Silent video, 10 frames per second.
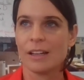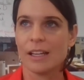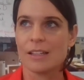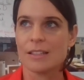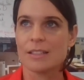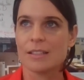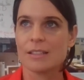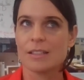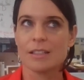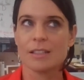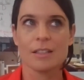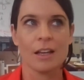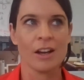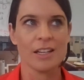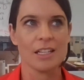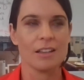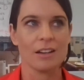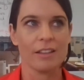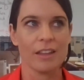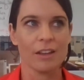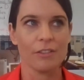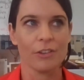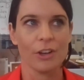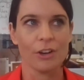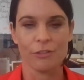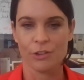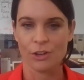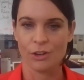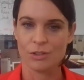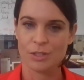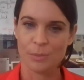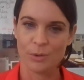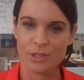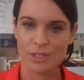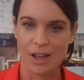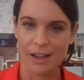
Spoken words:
is an idea that I think I've heard a few sports